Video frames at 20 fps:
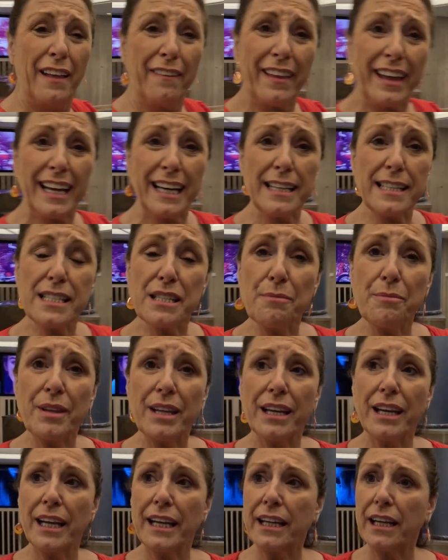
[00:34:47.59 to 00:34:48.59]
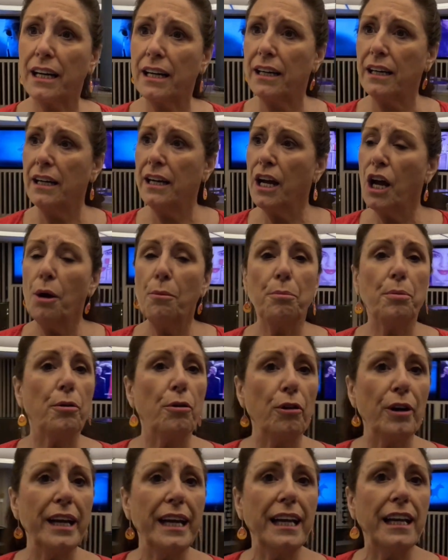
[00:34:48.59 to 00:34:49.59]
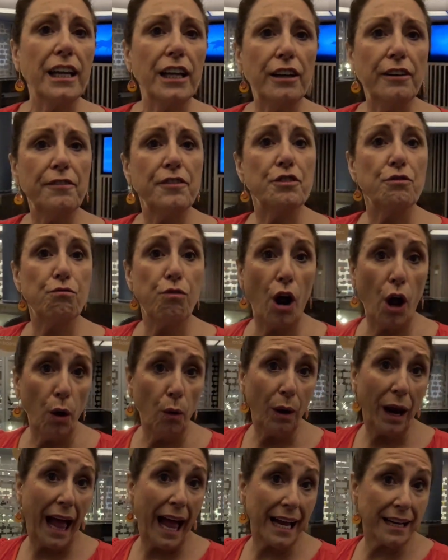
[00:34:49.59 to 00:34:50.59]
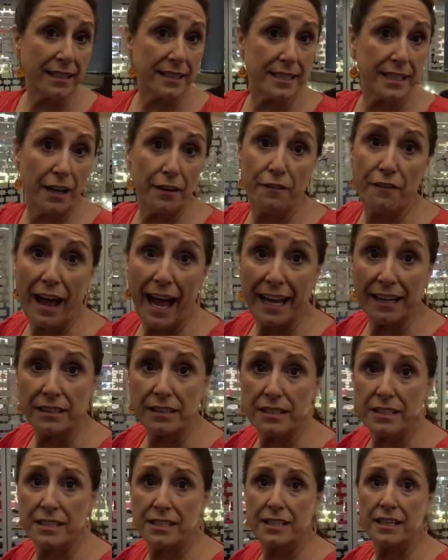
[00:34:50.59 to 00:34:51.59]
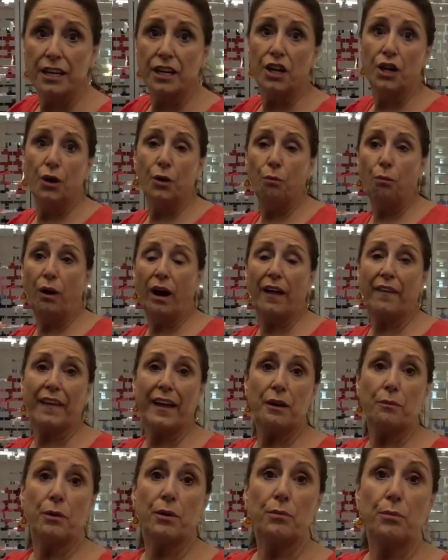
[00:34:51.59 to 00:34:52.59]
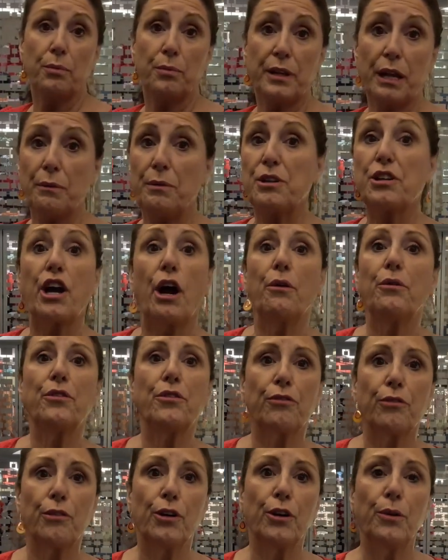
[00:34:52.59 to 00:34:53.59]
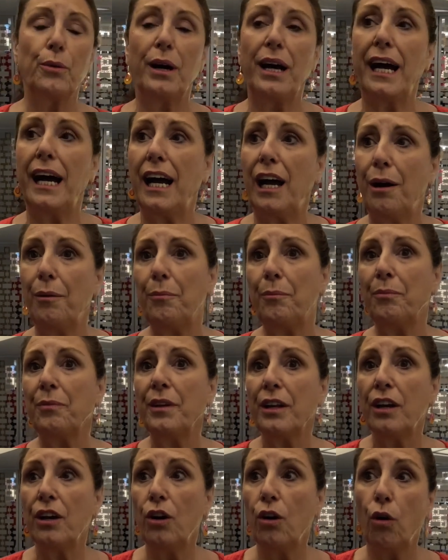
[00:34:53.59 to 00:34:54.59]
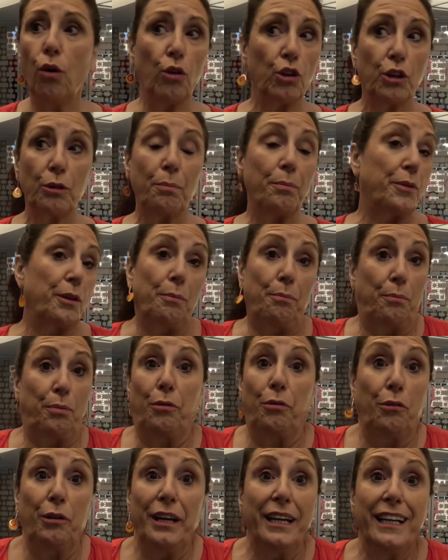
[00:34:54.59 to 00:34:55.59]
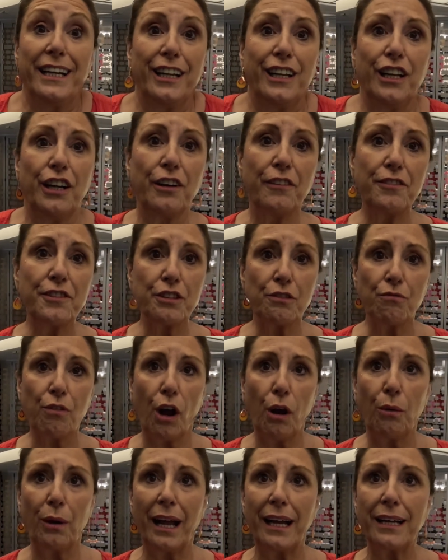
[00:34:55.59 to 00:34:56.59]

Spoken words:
had something like a pre-loved Rolex event where they would go through all the pre-loved Rolex